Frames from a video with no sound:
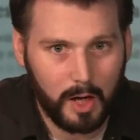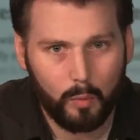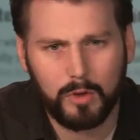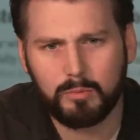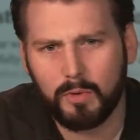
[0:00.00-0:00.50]

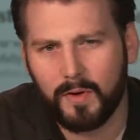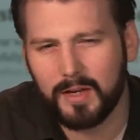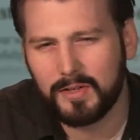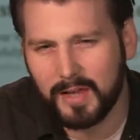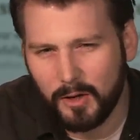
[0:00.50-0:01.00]
which provide
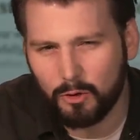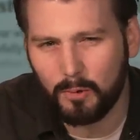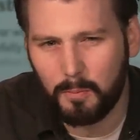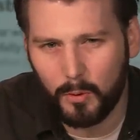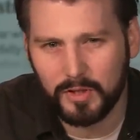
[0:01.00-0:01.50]
central
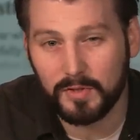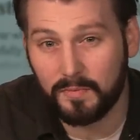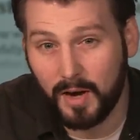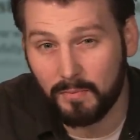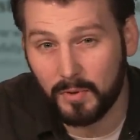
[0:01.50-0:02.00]
points of
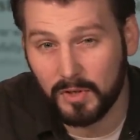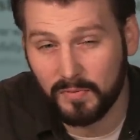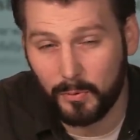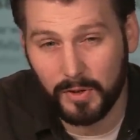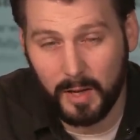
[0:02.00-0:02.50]
reference
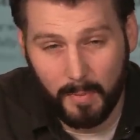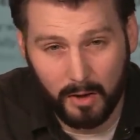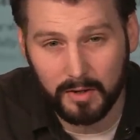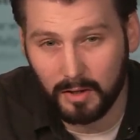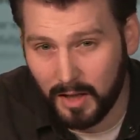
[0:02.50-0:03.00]
for the
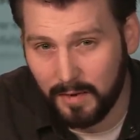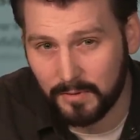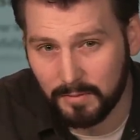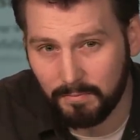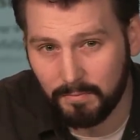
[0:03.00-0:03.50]
American left.